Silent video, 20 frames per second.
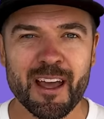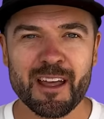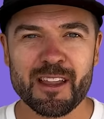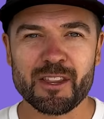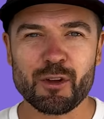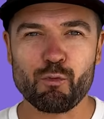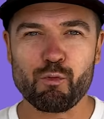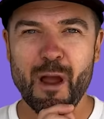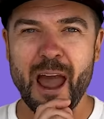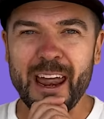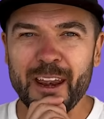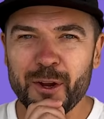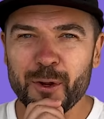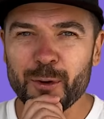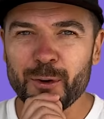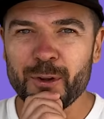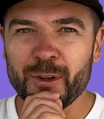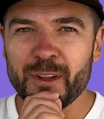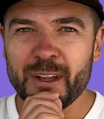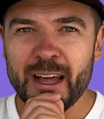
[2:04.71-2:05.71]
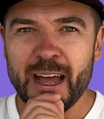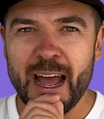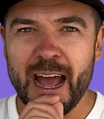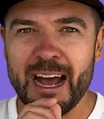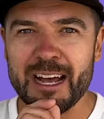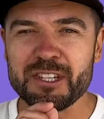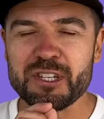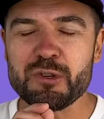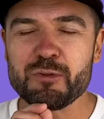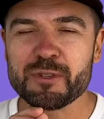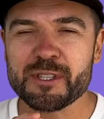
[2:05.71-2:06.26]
the Radical has you